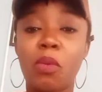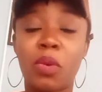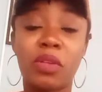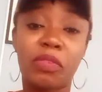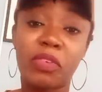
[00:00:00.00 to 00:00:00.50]

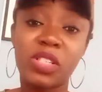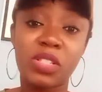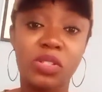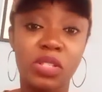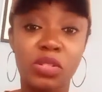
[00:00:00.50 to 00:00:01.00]
one of the first
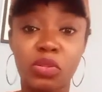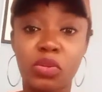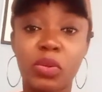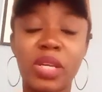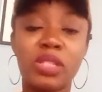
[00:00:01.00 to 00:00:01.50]
things you need to
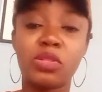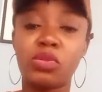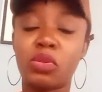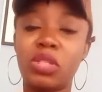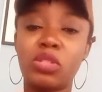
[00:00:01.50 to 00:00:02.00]
know is you
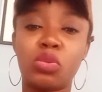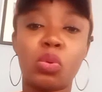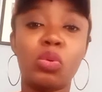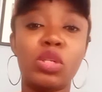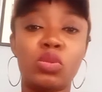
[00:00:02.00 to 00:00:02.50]
don't need to
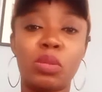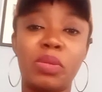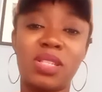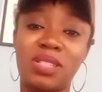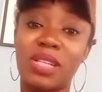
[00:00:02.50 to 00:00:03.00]
go into a
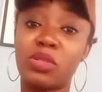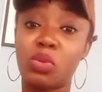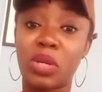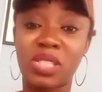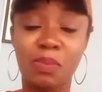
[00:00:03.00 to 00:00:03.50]
place that's
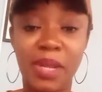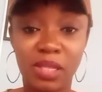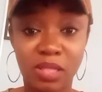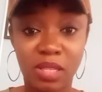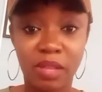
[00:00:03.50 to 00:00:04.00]
too
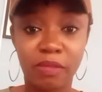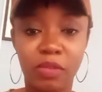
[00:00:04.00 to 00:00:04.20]
expensive.